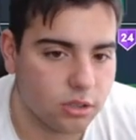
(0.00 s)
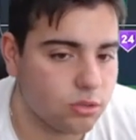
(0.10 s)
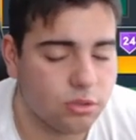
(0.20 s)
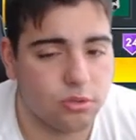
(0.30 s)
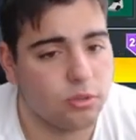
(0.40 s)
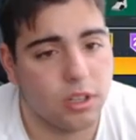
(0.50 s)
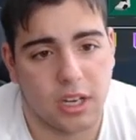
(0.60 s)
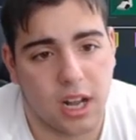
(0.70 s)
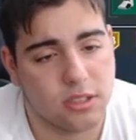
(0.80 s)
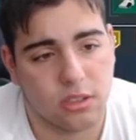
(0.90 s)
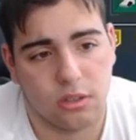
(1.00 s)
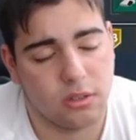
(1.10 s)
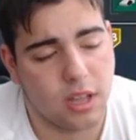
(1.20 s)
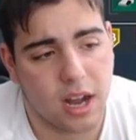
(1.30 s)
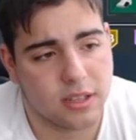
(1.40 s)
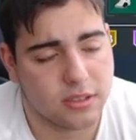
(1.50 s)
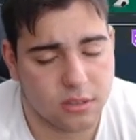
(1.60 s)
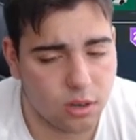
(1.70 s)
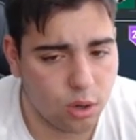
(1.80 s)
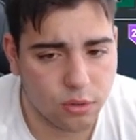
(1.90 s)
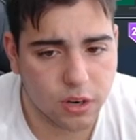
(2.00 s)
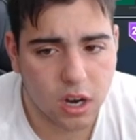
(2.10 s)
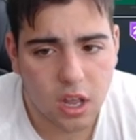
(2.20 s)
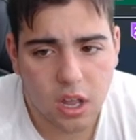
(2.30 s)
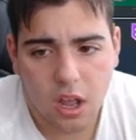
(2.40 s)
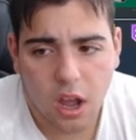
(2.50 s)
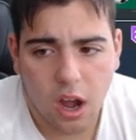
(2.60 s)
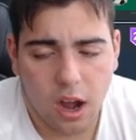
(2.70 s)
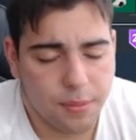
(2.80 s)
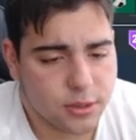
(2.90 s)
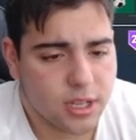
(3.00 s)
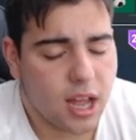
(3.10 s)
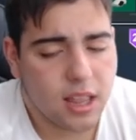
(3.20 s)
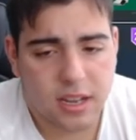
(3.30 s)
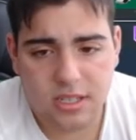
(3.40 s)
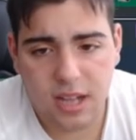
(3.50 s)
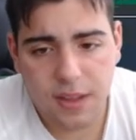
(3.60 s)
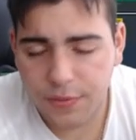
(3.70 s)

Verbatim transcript: There's just really not a lot to go over. There's not a lot of snipe